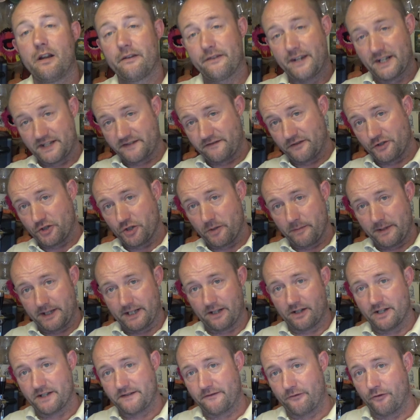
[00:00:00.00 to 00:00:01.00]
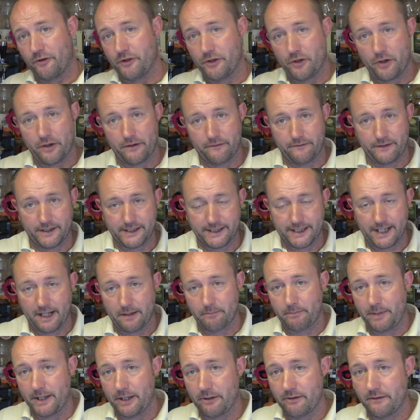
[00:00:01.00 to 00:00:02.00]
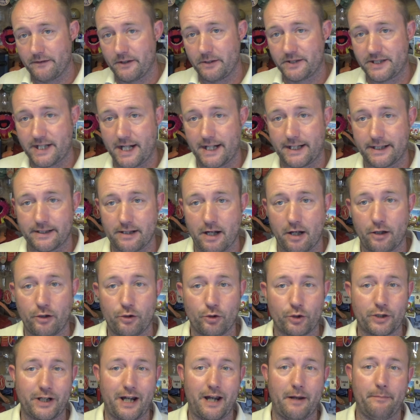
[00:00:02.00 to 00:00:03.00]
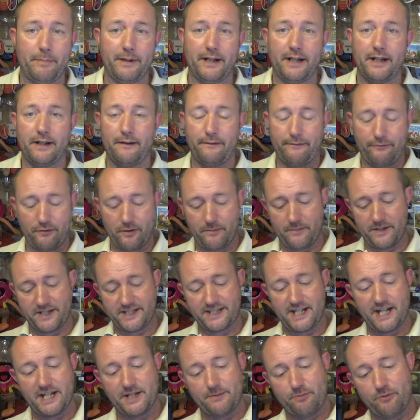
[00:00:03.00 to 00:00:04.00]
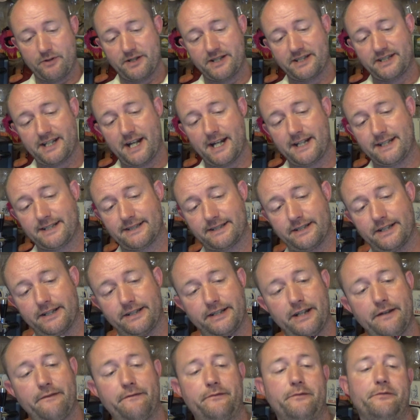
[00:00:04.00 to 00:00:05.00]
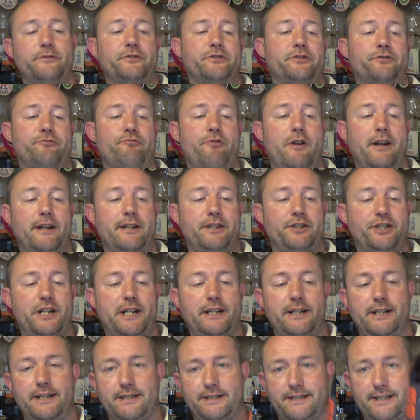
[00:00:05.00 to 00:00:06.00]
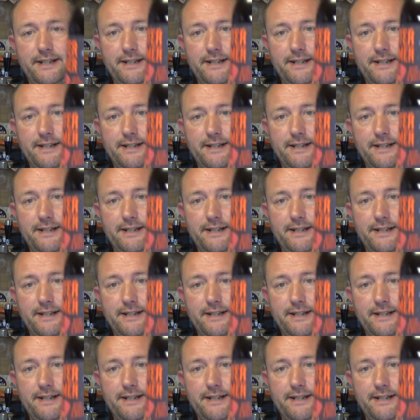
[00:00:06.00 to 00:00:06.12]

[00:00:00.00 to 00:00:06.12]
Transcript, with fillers: Thanks for joining me guys for another video beer review, taking a look at beer from the Sainsbury's Taste the Difference range and this